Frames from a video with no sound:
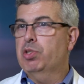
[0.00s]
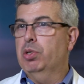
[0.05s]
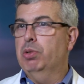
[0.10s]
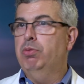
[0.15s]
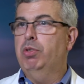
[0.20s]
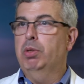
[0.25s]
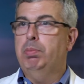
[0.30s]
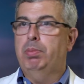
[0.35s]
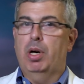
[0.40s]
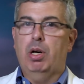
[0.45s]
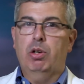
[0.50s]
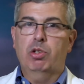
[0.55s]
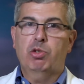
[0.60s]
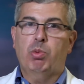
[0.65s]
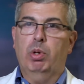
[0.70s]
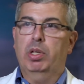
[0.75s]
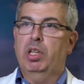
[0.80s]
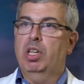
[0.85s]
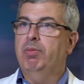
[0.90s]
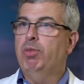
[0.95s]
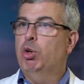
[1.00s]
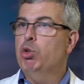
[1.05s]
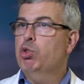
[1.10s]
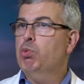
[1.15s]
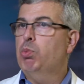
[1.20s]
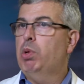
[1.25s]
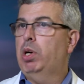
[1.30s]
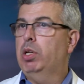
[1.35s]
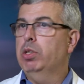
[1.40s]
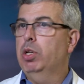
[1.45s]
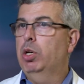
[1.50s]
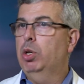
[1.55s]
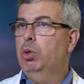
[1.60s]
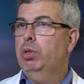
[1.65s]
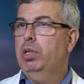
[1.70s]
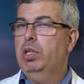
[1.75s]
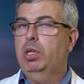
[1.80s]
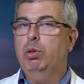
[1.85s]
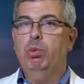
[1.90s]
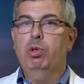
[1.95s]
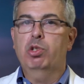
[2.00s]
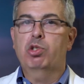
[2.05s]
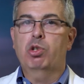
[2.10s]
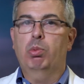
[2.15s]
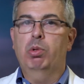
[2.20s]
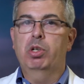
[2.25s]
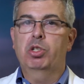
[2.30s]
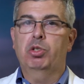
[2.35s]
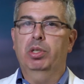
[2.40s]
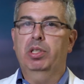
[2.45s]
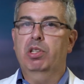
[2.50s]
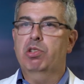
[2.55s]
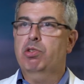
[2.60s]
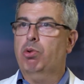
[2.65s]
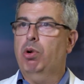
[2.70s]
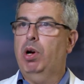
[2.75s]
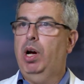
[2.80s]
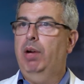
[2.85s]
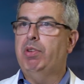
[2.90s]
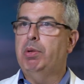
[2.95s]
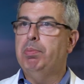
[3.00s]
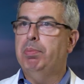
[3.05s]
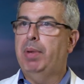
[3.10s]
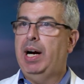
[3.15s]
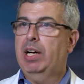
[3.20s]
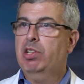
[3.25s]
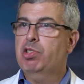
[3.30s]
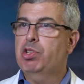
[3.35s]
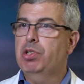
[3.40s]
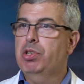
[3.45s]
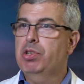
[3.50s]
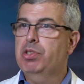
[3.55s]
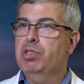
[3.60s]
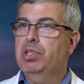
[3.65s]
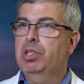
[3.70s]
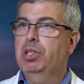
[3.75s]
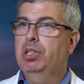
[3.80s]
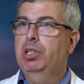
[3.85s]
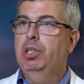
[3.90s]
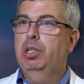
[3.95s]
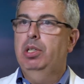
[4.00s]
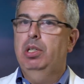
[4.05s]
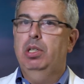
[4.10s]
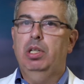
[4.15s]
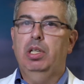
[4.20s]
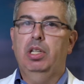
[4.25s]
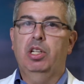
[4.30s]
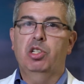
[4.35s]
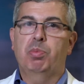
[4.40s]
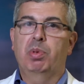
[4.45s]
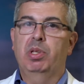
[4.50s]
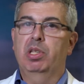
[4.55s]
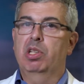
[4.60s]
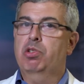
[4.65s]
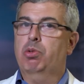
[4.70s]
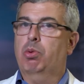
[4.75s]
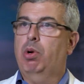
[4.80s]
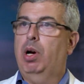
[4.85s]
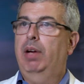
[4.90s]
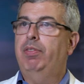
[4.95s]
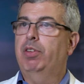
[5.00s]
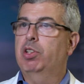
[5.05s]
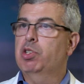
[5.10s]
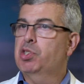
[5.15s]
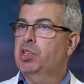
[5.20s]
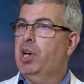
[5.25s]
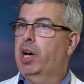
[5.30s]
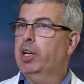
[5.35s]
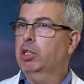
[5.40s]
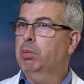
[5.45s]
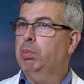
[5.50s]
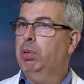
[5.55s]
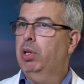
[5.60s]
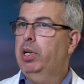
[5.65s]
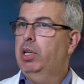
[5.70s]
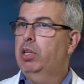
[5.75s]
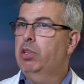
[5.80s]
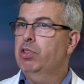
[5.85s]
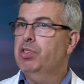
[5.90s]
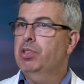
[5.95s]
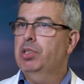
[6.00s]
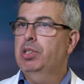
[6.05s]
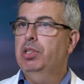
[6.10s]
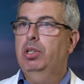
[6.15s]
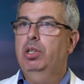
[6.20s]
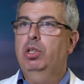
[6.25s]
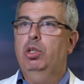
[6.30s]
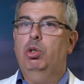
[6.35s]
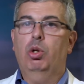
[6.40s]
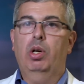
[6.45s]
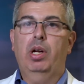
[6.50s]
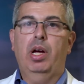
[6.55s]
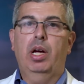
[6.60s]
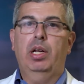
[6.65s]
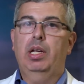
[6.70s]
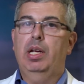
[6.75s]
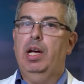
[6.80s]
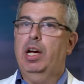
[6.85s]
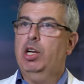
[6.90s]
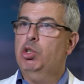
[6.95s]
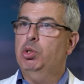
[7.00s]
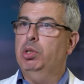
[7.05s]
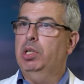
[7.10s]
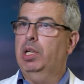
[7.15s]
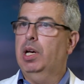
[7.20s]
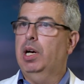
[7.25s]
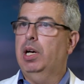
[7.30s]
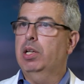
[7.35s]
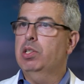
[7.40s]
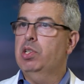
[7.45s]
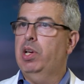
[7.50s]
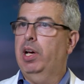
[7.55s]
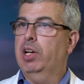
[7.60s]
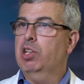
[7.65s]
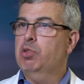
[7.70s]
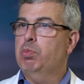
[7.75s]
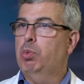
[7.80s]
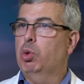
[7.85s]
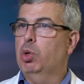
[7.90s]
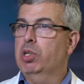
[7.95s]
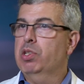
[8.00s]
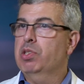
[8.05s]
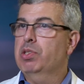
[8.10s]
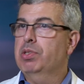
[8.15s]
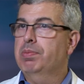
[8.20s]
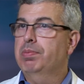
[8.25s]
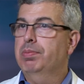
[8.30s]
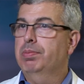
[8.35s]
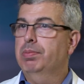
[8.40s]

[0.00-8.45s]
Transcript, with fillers: So football is one of the most well-known. It was originally described in boxers. It has been described in soccer players or any actually contact sports.